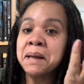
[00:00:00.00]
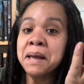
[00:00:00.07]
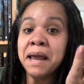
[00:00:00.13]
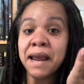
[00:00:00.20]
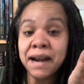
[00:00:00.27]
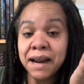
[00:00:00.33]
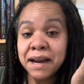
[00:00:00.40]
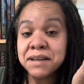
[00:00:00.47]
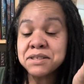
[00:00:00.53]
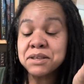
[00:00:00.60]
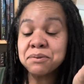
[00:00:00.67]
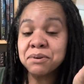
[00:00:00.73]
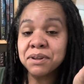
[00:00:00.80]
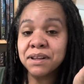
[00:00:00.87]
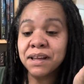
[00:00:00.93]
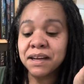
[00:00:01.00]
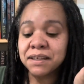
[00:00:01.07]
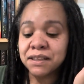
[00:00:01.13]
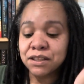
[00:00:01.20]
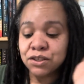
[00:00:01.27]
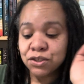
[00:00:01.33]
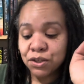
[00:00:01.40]
And I actually really
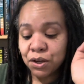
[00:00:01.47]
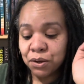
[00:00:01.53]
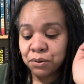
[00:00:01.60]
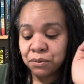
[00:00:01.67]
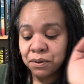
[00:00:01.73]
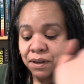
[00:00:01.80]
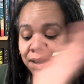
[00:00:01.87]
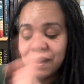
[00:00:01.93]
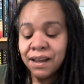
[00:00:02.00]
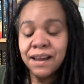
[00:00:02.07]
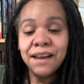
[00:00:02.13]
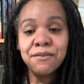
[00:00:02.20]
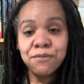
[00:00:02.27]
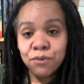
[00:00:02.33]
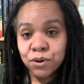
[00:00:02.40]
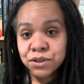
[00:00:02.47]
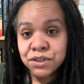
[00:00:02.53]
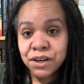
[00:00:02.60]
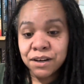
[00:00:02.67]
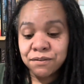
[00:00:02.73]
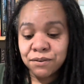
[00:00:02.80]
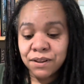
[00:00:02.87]
liked it. So
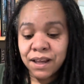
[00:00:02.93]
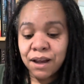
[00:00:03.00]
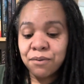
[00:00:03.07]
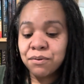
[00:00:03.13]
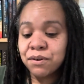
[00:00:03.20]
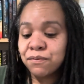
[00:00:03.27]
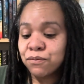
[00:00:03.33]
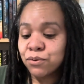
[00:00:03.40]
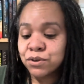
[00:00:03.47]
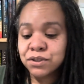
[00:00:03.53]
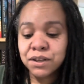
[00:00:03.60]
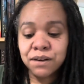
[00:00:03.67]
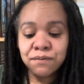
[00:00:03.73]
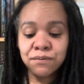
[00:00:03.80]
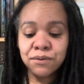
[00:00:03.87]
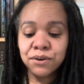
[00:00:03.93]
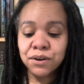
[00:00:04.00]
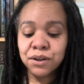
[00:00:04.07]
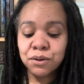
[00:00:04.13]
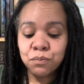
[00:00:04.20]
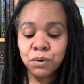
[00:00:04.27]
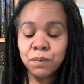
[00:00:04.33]
4-star for that one, 4-star
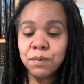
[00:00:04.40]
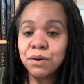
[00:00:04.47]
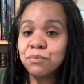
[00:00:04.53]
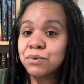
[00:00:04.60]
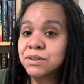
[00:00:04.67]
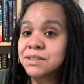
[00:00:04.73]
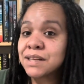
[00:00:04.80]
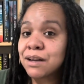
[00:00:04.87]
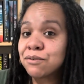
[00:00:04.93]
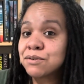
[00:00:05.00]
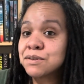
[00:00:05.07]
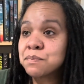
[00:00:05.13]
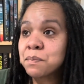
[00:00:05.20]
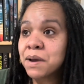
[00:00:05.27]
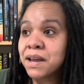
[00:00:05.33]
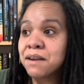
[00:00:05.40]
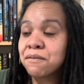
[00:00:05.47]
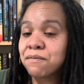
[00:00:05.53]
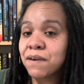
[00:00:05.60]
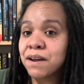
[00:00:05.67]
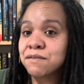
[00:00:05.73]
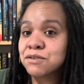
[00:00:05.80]
for The Women, which that was my
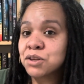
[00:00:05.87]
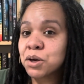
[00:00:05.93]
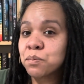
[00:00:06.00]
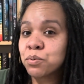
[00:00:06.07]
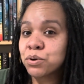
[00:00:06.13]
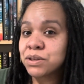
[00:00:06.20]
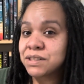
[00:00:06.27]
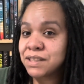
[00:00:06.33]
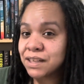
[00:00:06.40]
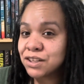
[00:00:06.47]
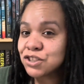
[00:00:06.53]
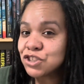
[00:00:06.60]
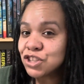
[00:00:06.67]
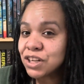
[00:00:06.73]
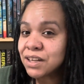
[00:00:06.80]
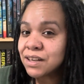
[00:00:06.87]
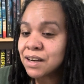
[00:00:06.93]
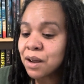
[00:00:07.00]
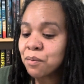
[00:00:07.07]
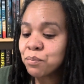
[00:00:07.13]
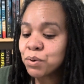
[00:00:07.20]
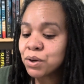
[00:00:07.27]
5-star prediction
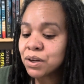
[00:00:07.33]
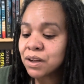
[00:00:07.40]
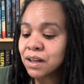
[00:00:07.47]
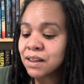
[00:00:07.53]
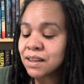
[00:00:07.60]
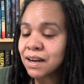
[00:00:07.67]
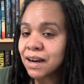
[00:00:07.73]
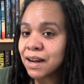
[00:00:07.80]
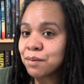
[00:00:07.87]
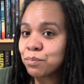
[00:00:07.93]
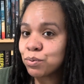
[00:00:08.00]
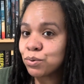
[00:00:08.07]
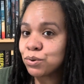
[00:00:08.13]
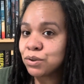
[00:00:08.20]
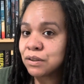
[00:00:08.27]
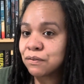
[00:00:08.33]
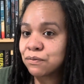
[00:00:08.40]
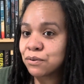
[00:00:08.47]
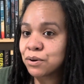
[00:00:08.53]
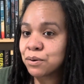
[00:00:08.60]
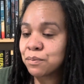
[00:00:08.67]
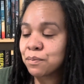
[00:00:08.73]
book that I pulled
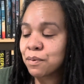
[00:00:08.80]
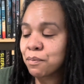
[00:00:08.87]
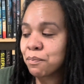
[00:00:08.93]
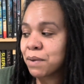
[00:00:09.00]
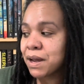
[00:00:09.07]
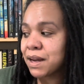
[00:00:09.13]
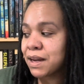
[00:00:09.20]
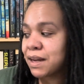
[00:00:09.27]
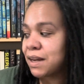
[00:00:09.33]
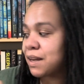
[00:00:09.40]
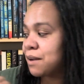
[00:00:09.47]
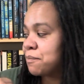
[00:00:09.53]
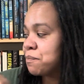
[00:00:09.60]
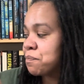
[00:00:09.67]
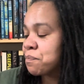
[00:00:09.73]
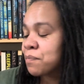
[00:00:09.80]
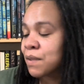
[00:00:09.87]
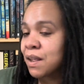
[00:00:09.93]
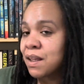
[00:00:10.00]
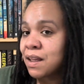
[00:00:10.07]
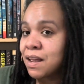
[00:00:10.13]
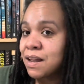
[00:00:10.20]
from my
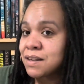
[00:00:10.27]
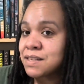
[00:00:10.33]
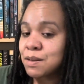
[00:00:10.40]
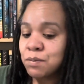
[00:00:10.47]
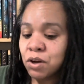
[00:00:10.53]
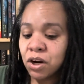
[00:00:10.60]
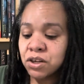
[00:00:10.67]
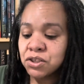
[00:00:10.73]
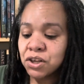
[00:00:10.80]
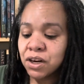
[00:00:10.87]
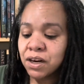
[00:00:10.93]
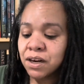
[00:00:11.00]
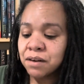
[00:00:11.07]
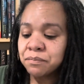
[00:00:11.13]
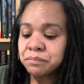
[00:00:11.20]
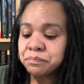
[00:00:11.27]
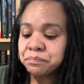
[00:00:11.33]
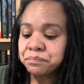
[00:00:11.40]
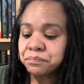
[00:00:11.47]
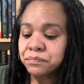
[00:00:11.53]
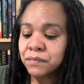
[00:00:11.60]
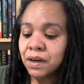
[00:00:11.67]
TBR jar.
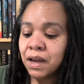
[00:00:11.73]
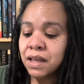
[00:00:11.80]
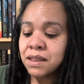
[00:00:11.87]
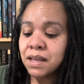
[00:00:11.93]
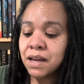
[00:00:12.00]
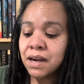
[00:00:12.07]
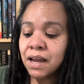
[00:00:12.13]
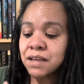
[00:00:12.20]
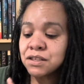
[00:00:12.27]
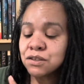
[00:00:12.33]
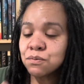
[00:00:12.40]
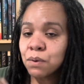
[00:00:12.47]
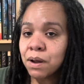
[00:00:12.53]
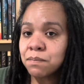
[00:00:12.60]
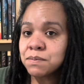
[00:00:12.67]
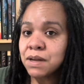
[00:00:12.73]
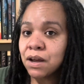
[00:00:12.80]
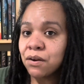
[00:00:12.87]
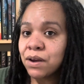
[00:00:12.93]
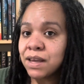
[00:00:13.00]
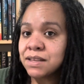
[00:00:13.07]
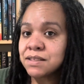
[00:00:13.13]
And then I swapped
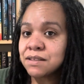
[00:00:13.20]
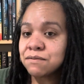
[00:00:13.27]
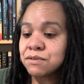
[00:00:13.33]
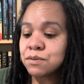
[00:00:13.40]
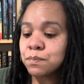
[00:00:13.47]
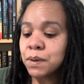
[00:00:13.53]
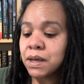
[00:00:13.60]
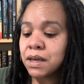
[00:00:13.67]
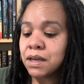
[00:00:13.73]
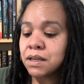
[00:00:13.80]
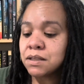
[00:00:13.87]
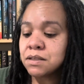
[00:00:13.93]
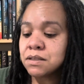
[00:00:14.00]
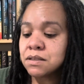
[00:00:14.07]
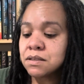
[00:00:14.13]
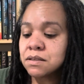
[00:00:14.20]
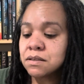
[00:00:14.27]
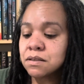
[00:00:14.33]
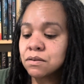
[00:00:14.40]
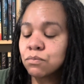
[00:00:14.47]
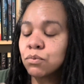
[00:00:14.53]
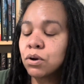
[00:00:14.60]
out Ace of Spades.
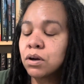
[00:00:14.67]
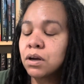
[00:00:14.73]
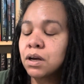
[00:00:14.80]
Well,